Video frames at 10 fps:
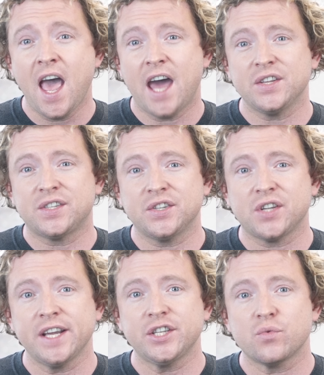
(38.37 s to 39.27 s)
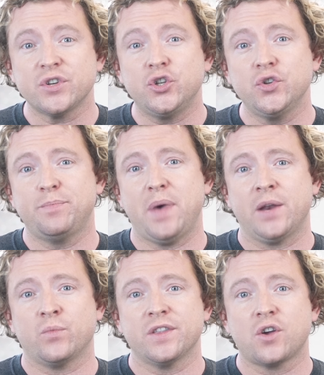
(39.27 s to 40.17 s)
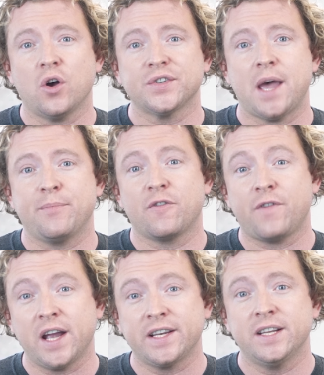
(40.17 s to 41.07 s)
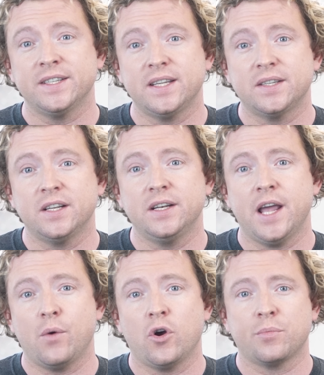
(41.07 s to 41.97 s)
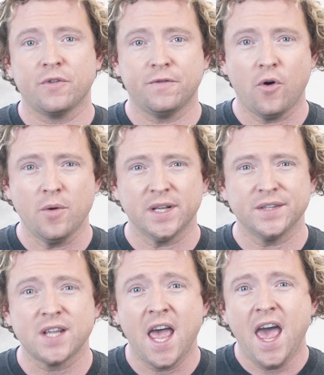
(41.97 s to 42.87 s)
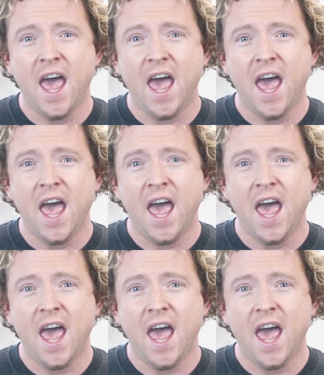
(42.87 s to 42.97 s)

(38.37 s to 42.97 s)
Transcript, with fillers: And it's designed to reduce bandwidth costs and provide consistent network performance.